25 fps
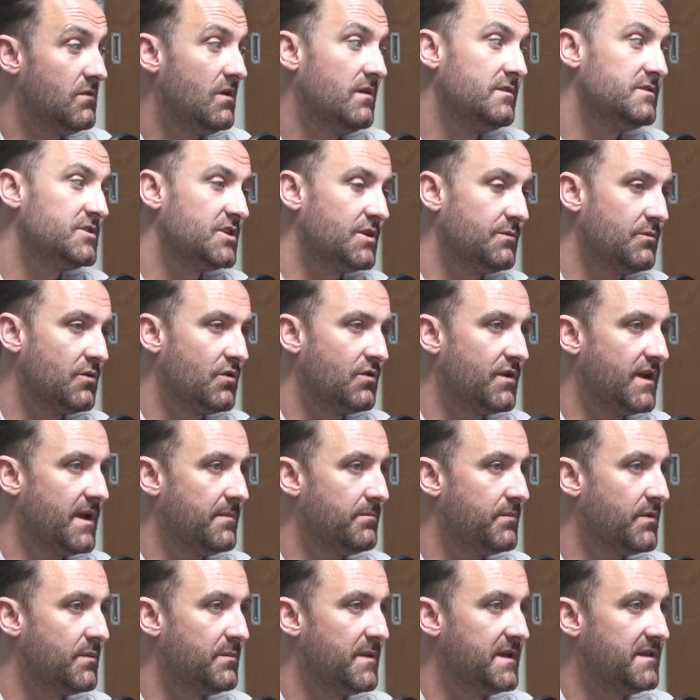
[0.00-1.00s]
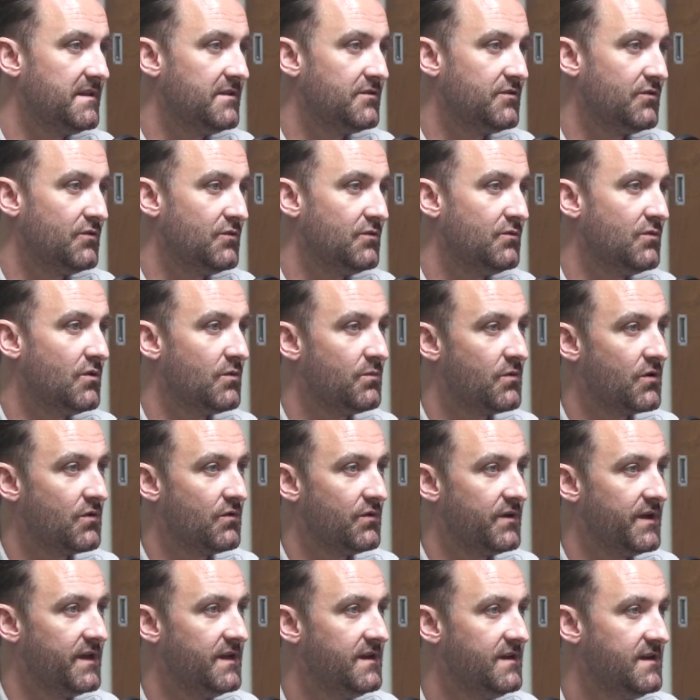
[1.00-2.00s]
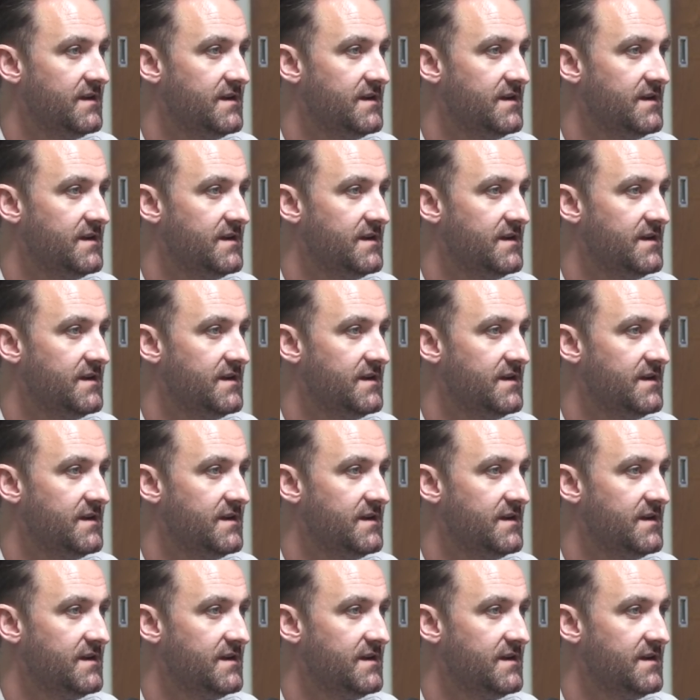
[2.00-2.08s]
actually, we're going to implement the tool, or we're going to